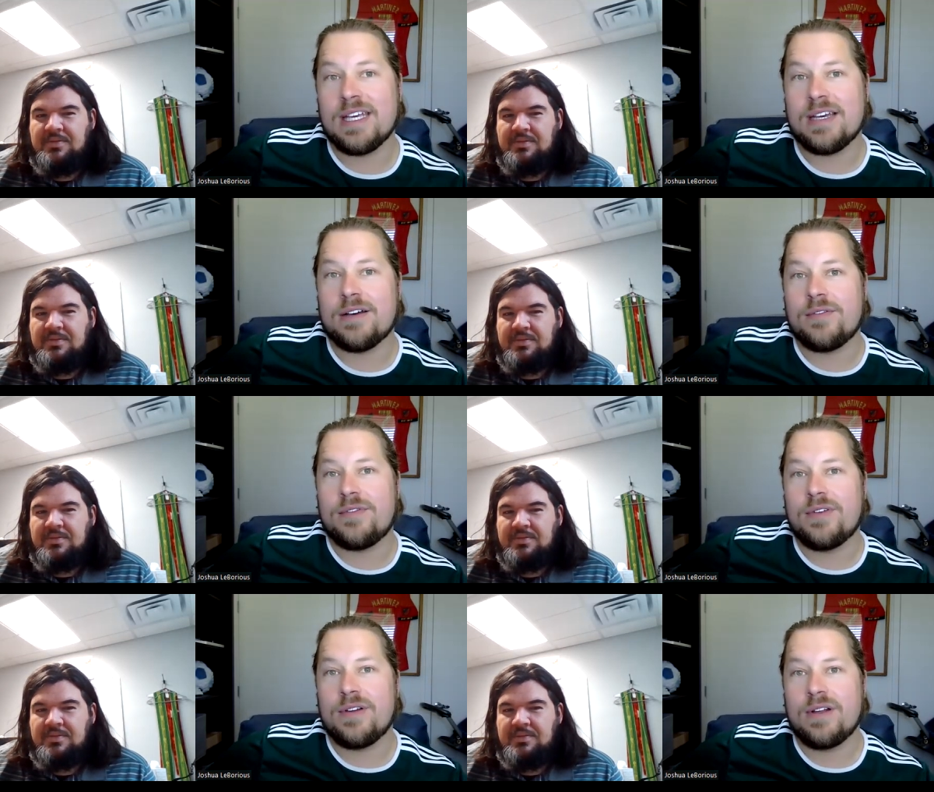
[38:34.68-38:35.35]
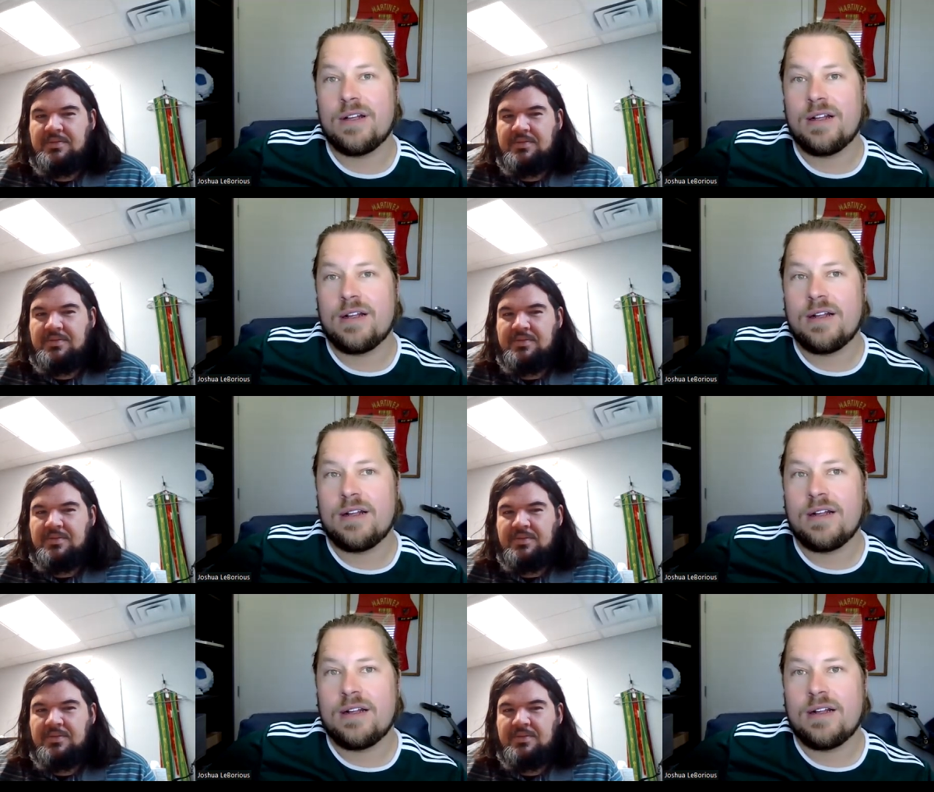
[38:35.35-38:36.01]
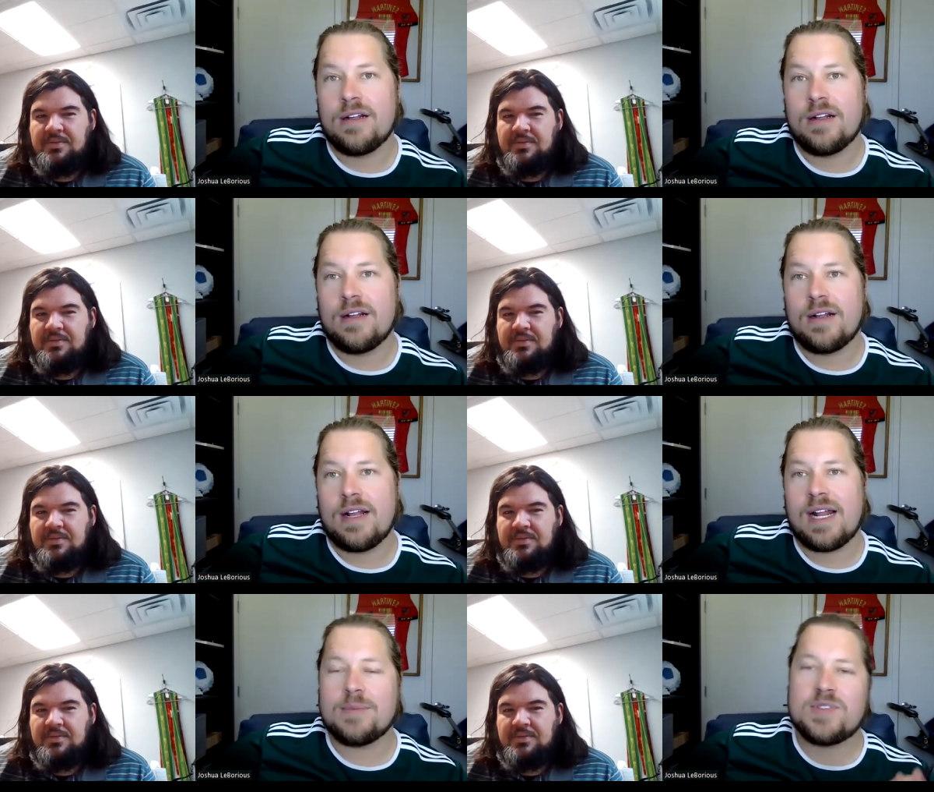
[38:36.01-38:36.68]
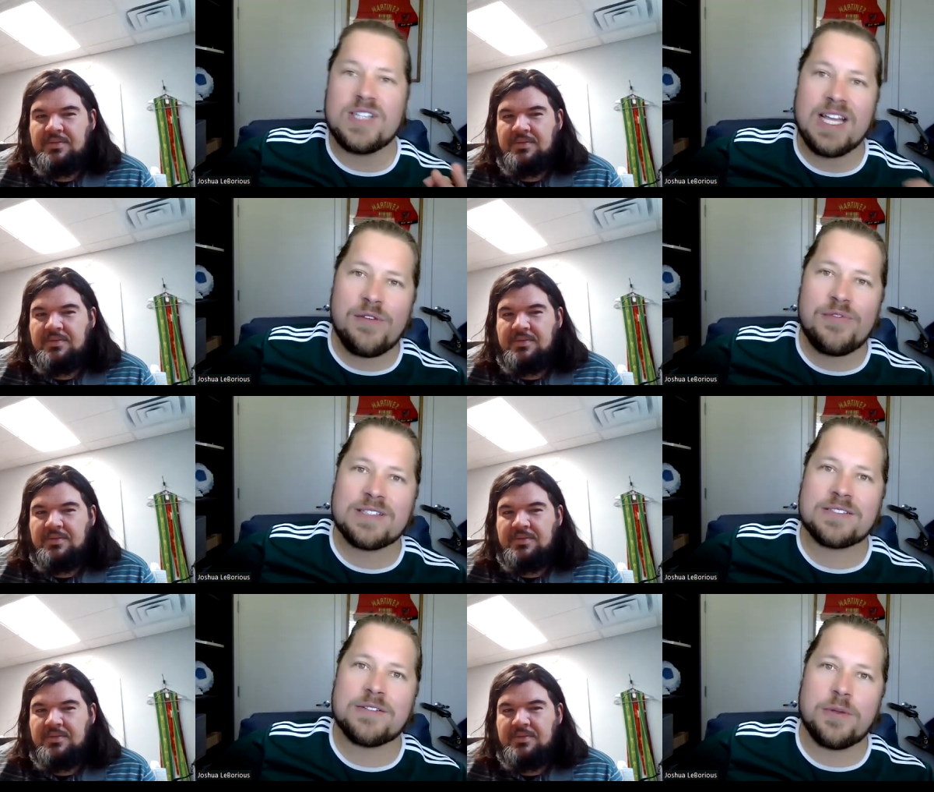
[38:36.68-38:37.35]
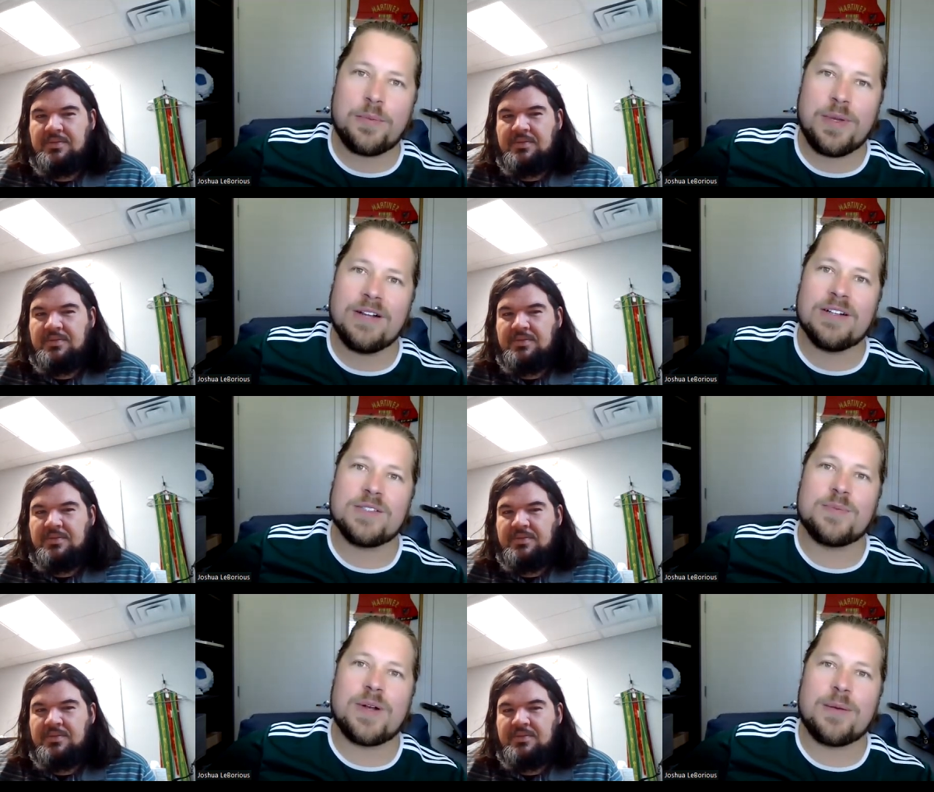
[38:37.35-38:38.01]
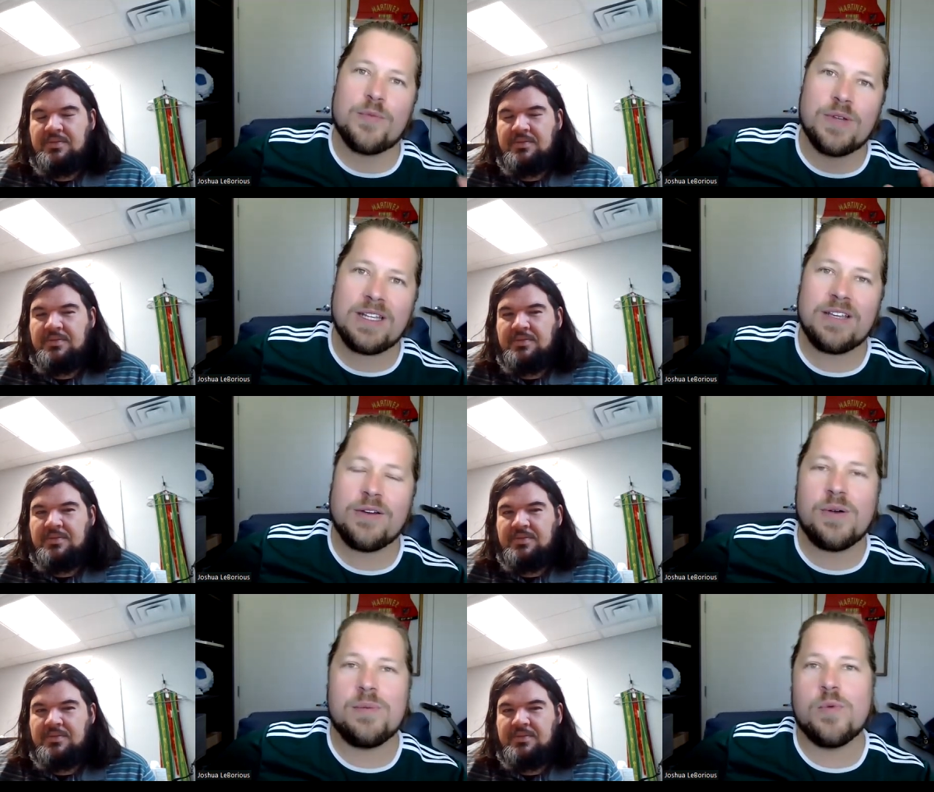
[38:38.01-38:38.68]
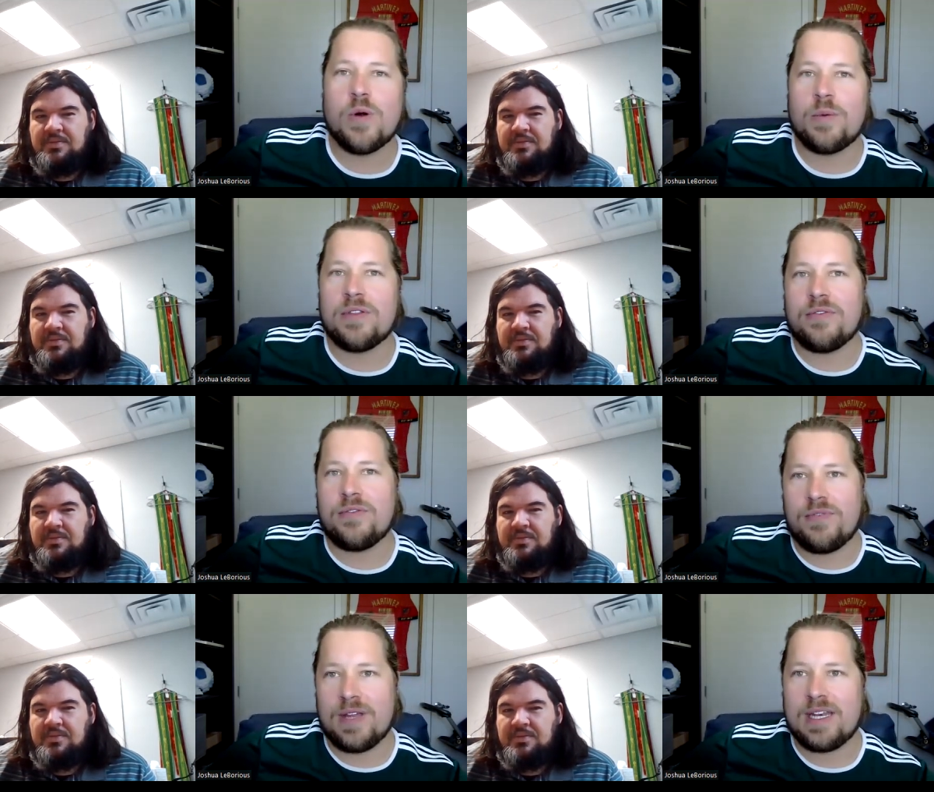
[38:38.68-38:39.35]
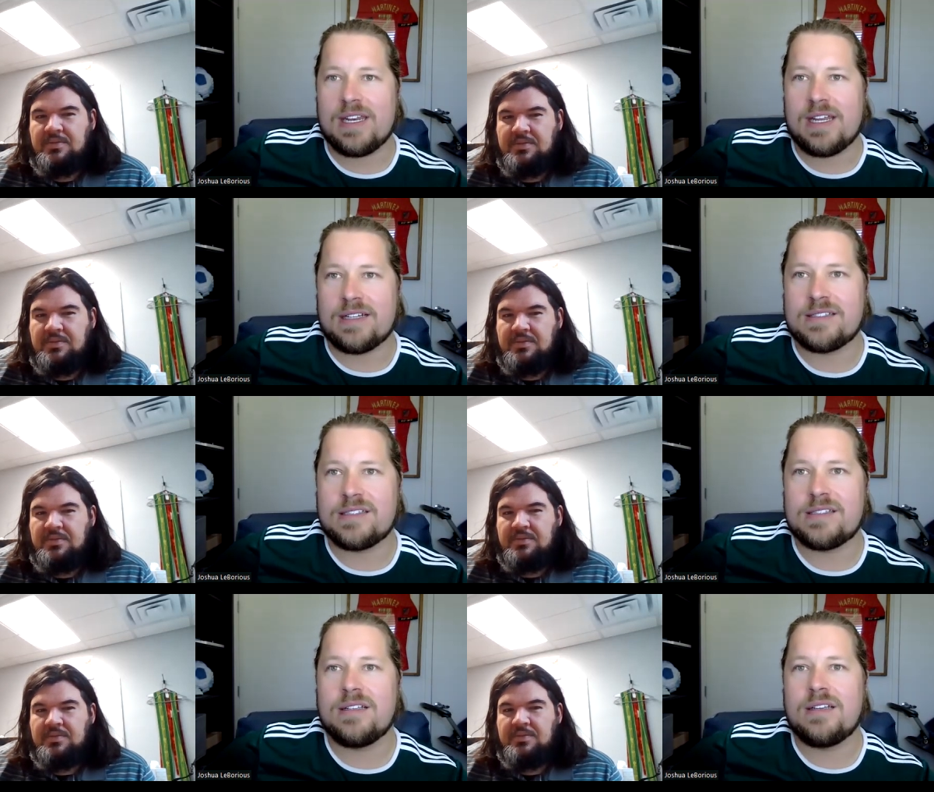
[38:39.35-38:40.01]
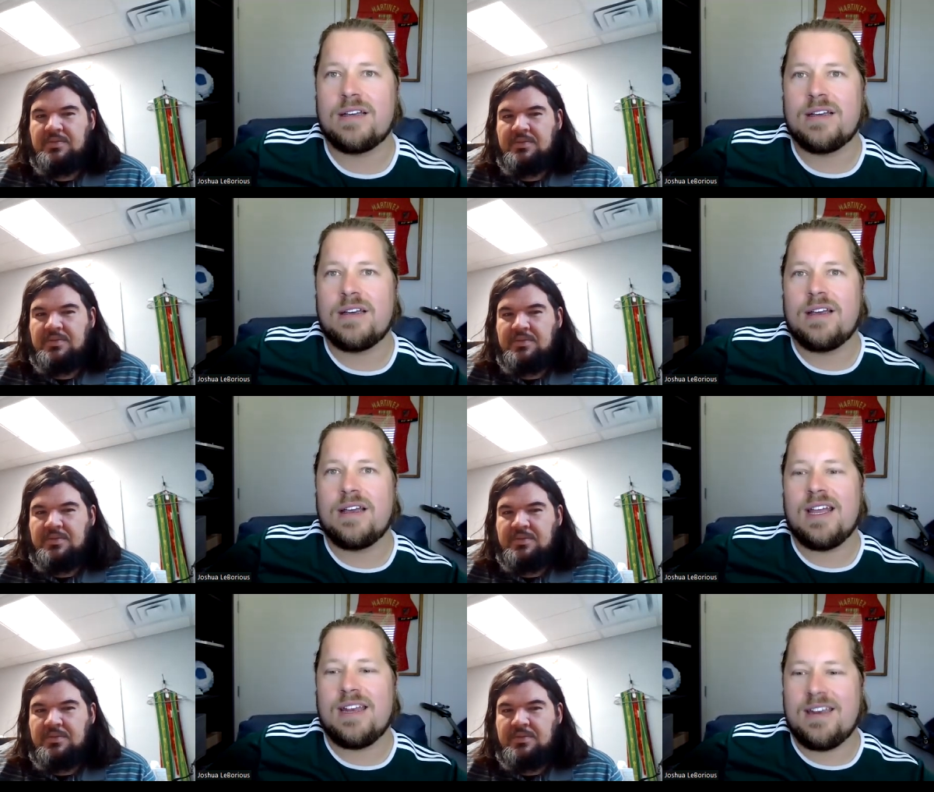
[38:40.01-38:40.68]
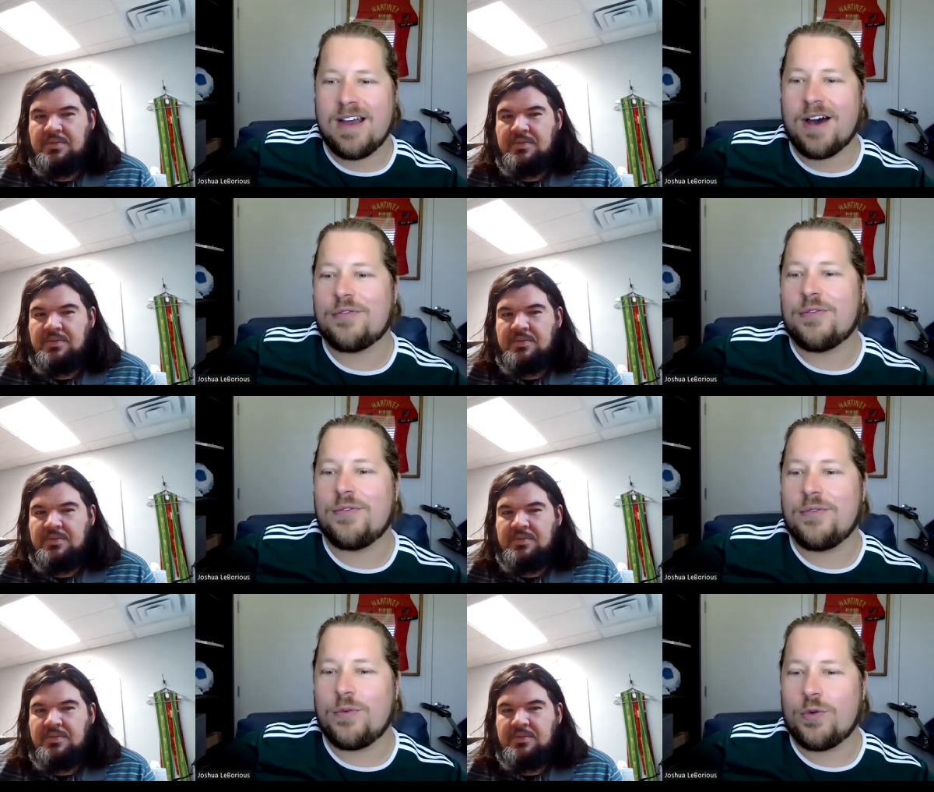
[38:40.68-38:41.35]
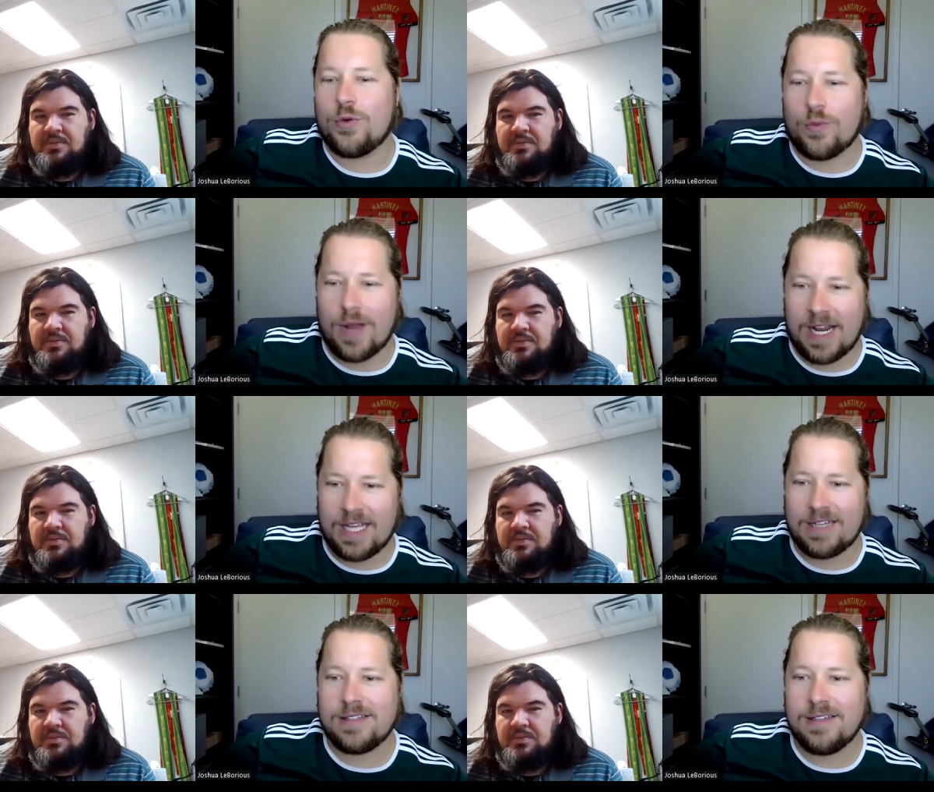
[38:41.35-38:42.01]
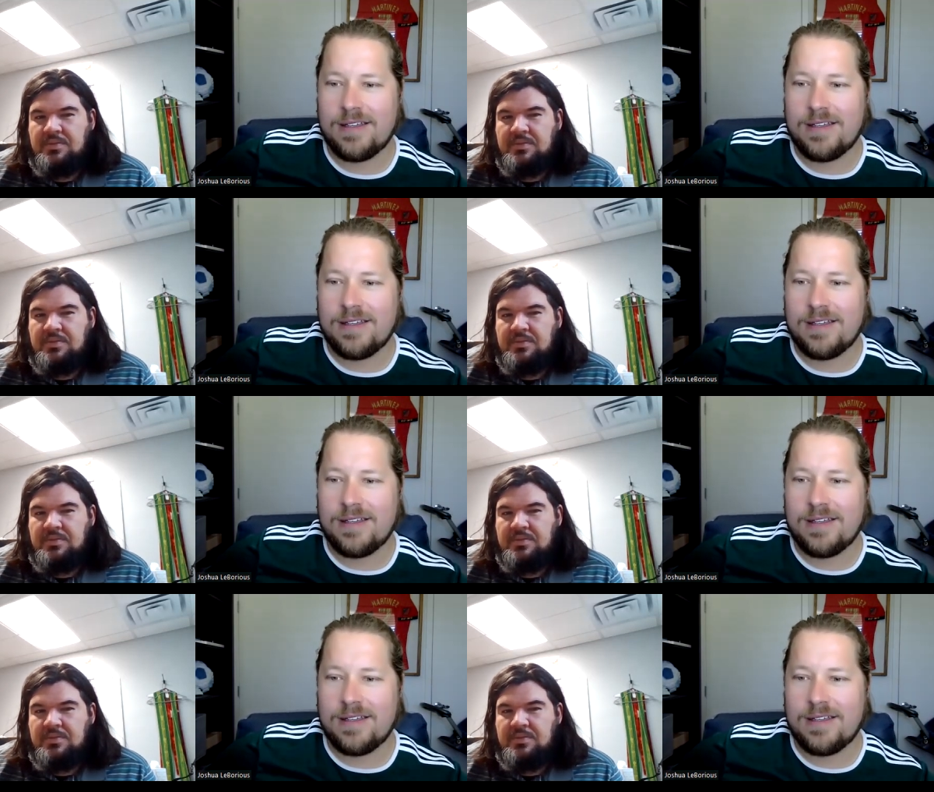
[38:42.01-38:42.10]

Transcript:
Speaker 1: give, and I'm saying physical appearance, but I'm really going more with fitness. Enough credit.